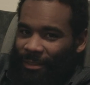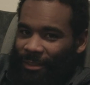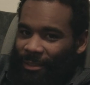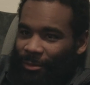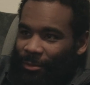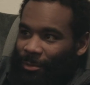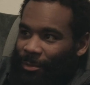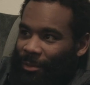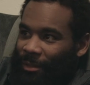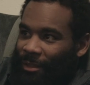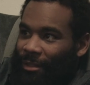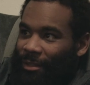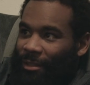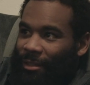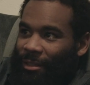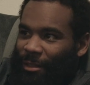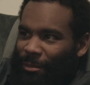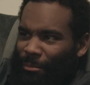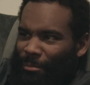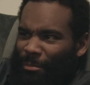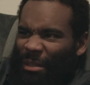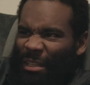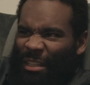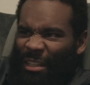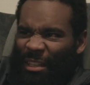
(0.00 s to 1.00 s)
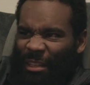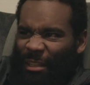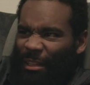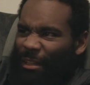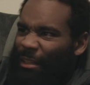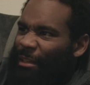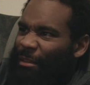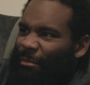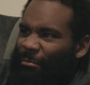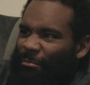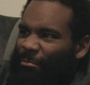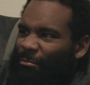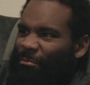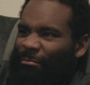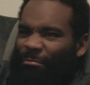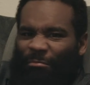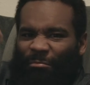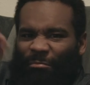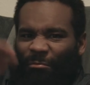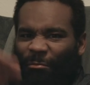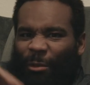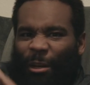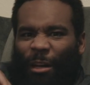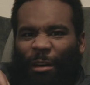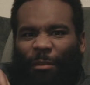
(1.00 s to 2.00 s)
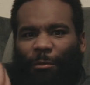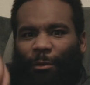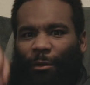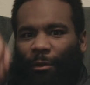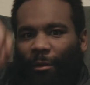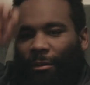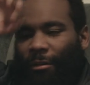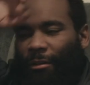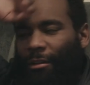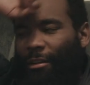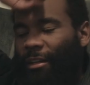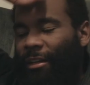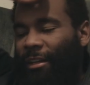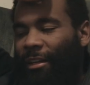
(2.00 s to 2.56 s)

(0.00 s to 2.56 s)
It would be God, me, and then whatever.